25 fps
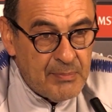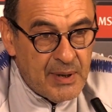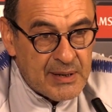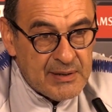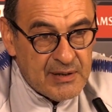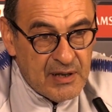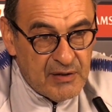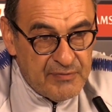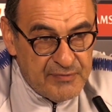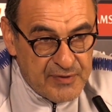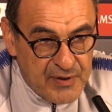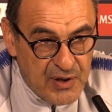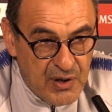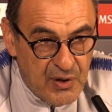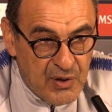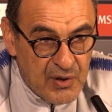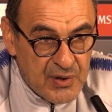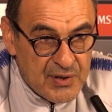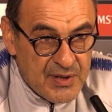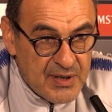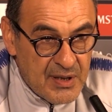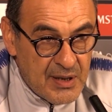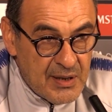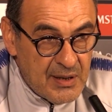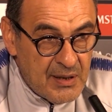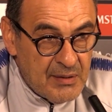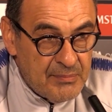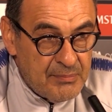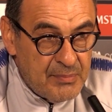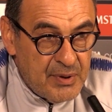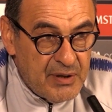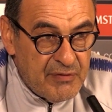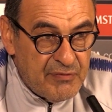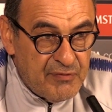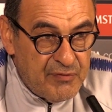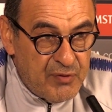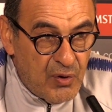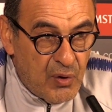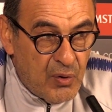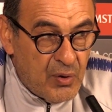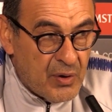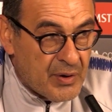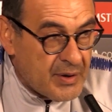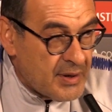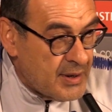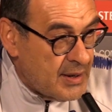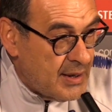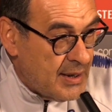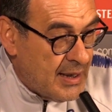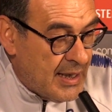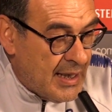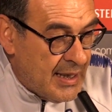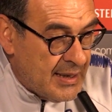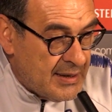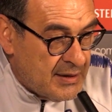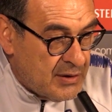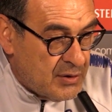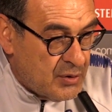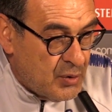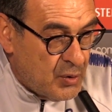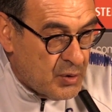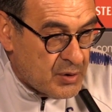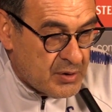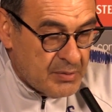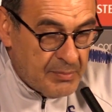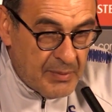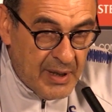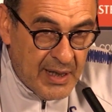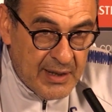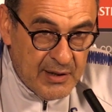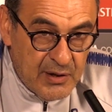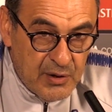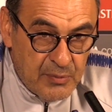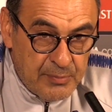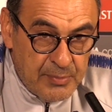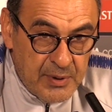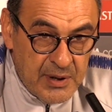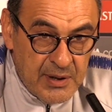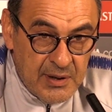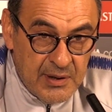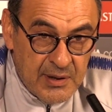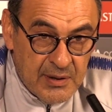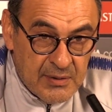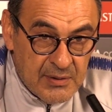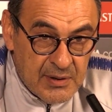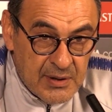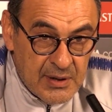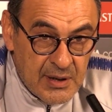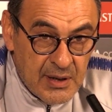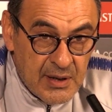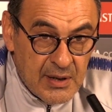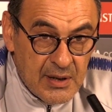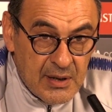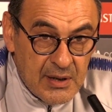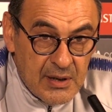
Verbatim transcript: But of course, uh, before I told my opinion